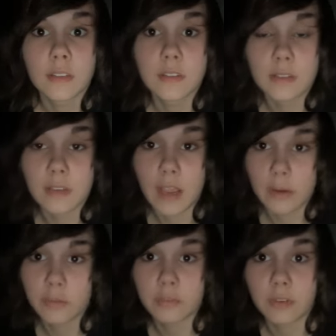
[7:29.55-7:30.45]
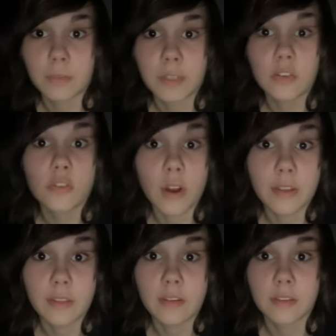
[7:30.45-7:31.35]
then I would recommend you try
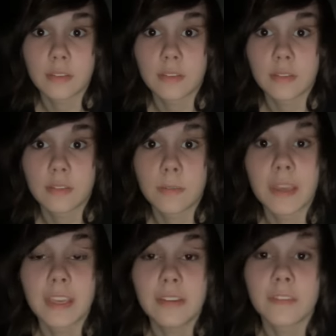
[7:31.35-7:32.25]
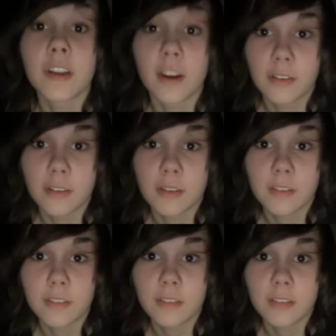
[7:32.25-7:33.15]
this to make it even harder
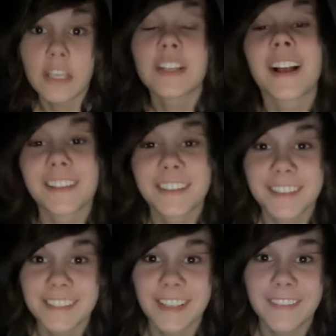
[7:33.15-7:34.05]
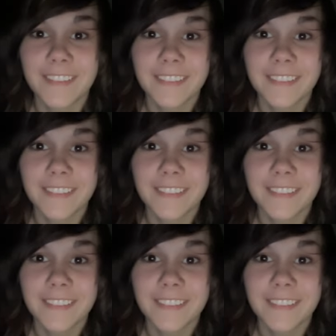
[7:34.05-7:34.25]
and challenge yourself.